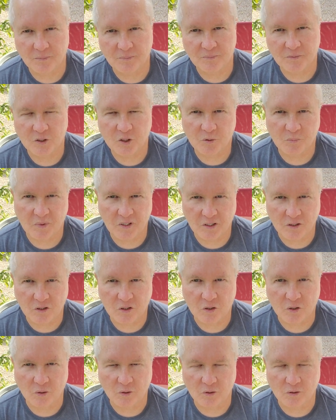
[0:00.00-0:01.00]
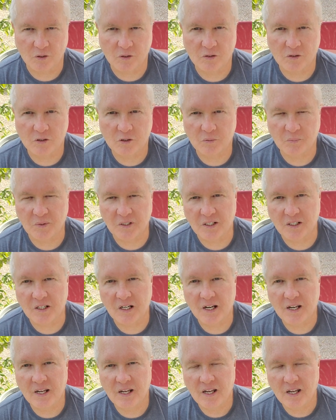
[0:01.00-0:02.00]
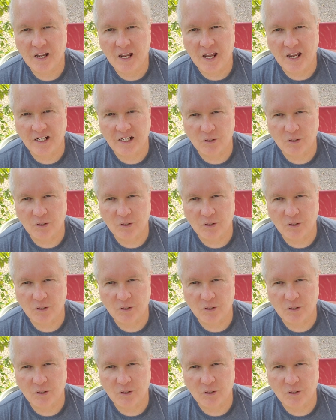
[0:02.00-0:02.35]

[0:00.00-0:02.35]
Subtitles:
speech, so to speak. And